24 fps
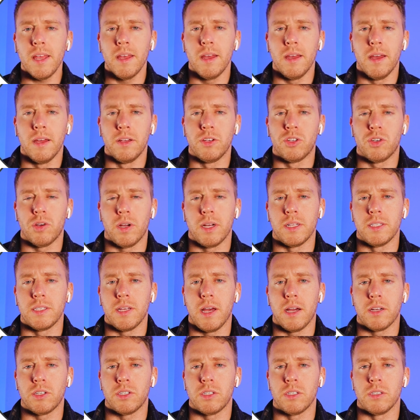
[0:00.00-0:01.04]
And
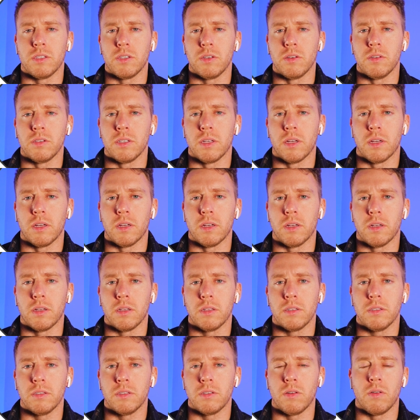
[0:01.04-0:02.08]
transactions using
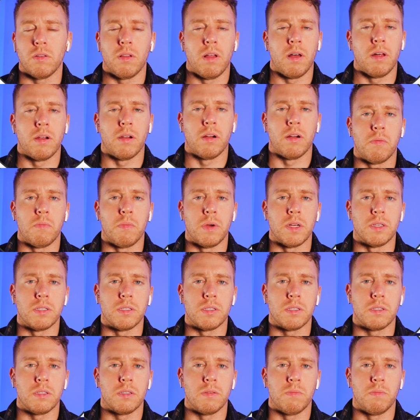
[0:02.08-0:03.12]
Solana
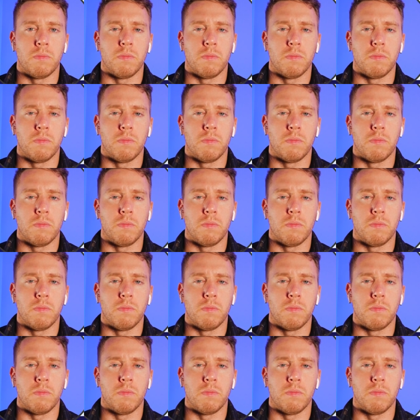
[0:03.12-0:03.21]
must